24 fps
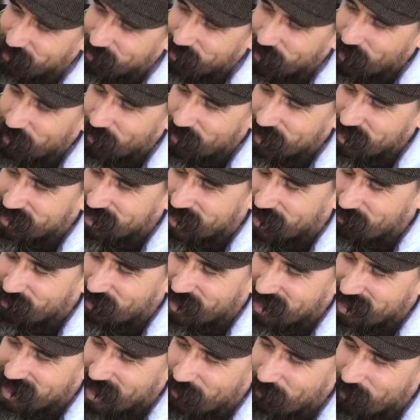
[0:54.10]
was always
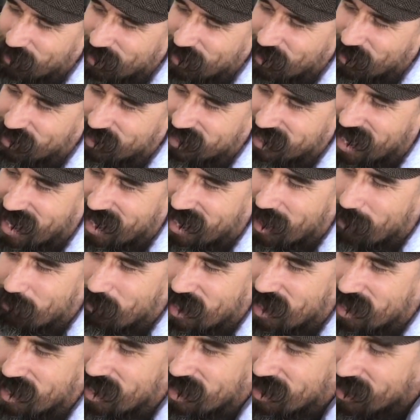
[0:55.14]
something that we looked at. I
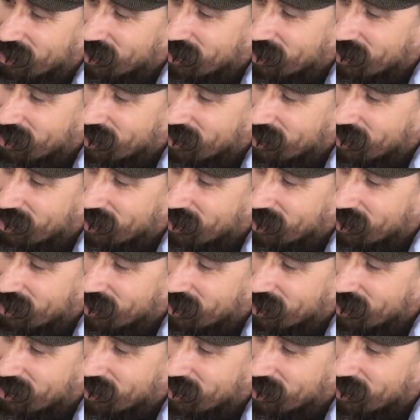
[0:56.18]
mean,